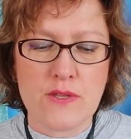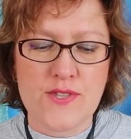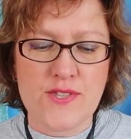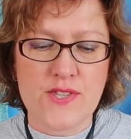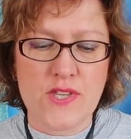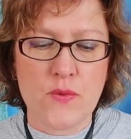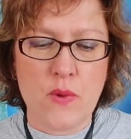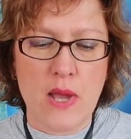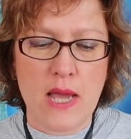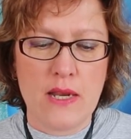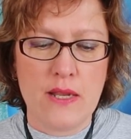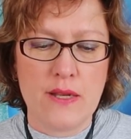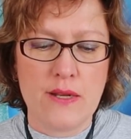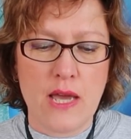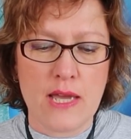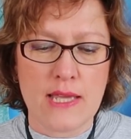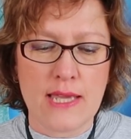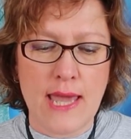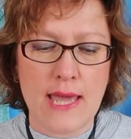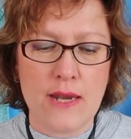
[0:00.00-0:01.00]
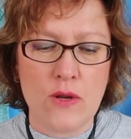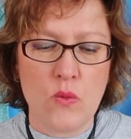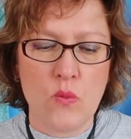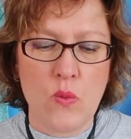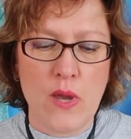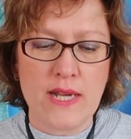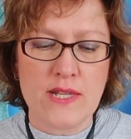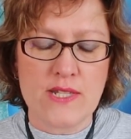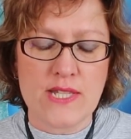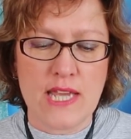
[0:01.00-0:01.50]
Sue Ellen, I
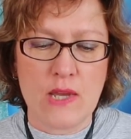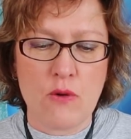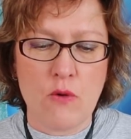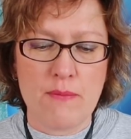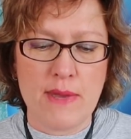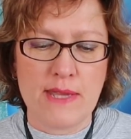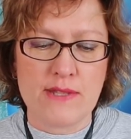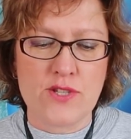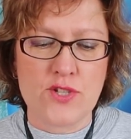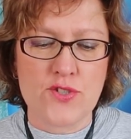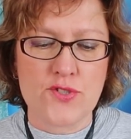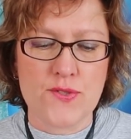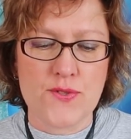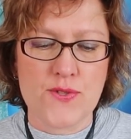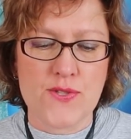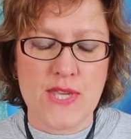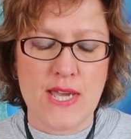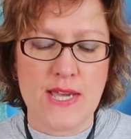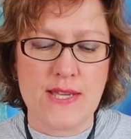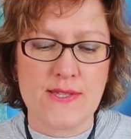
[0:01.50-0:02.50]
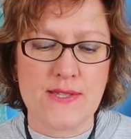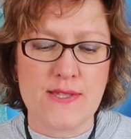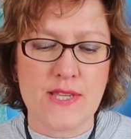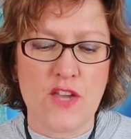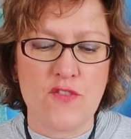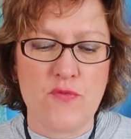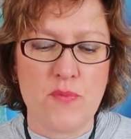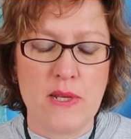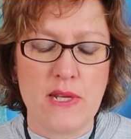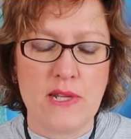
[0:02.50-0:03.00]
cannot wait to hear what Metatron says.
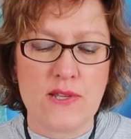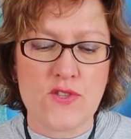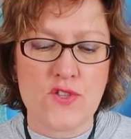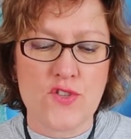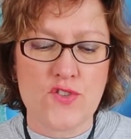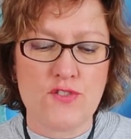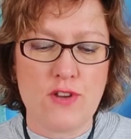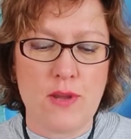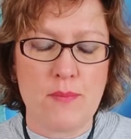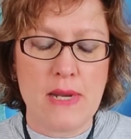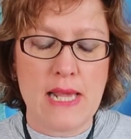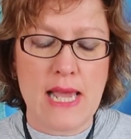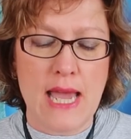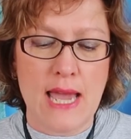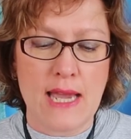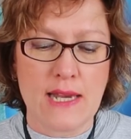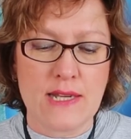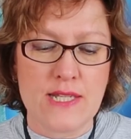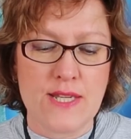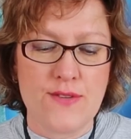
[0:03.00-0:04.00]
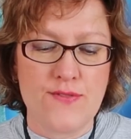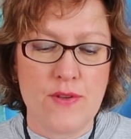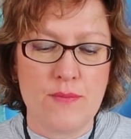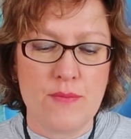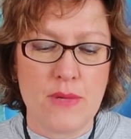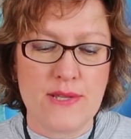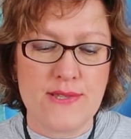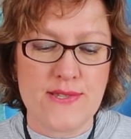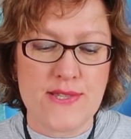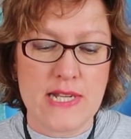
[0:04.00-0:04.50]
I've been extremely active
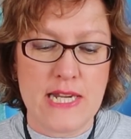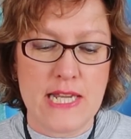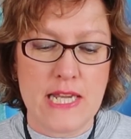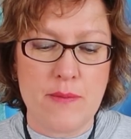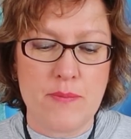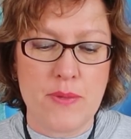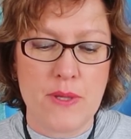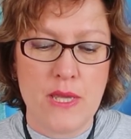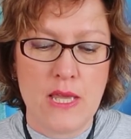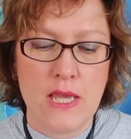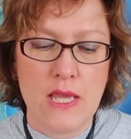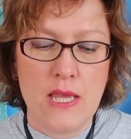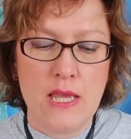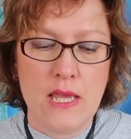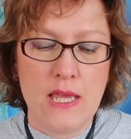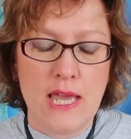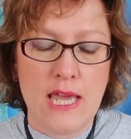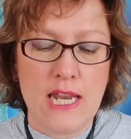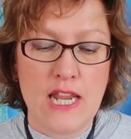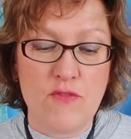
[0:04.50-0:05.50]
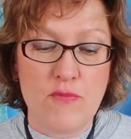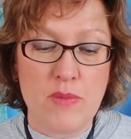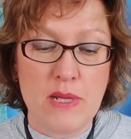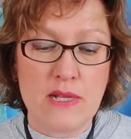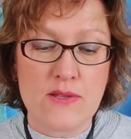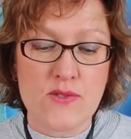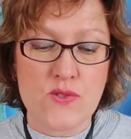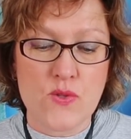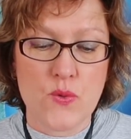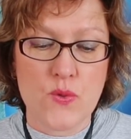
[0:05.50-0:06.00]
in my sleep and have
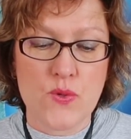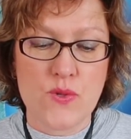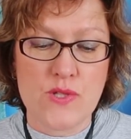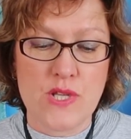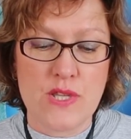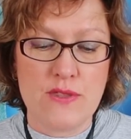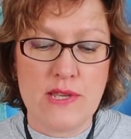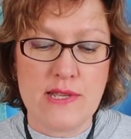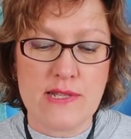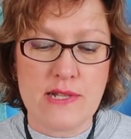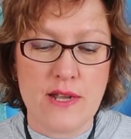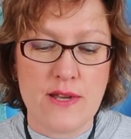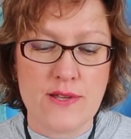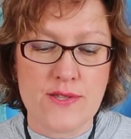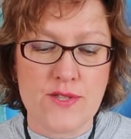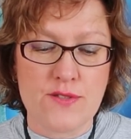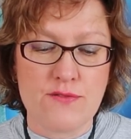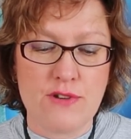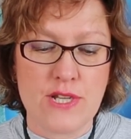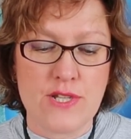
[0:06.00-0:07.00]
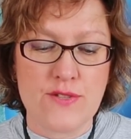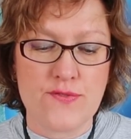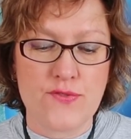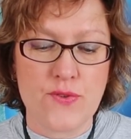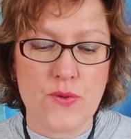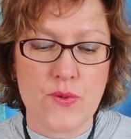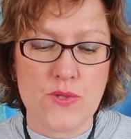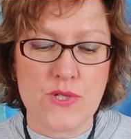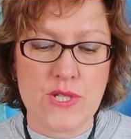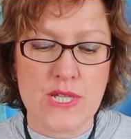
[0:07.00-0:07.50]
been exhausted these last 3 to
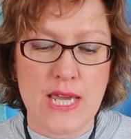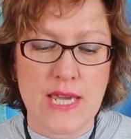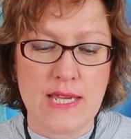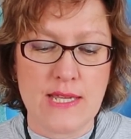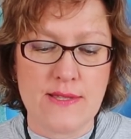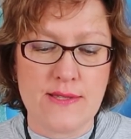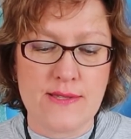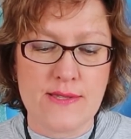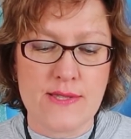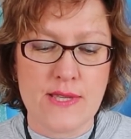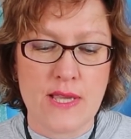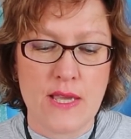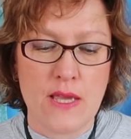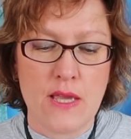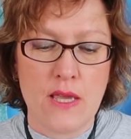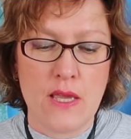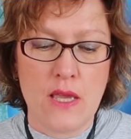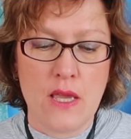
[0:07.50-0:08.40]
4 days.